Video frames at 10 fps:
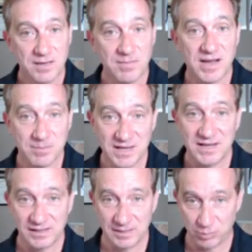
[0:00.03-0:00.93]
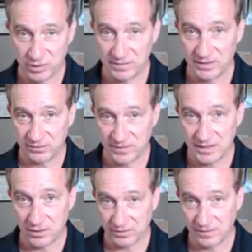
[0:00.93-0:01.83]
My immediately previous
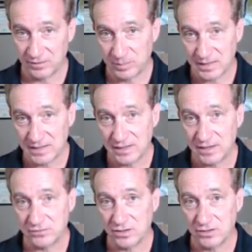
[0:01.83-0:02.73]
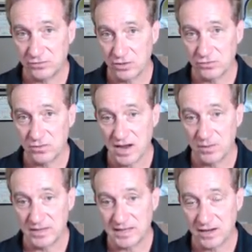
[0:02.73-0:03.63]
videos in this playlist showed you
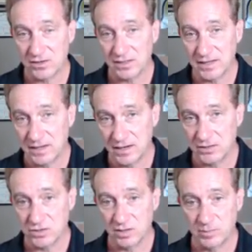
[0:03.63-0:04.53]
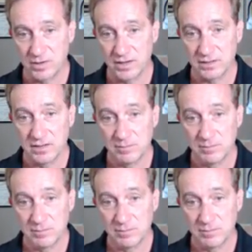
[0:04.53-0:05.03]
how we calculate and interpret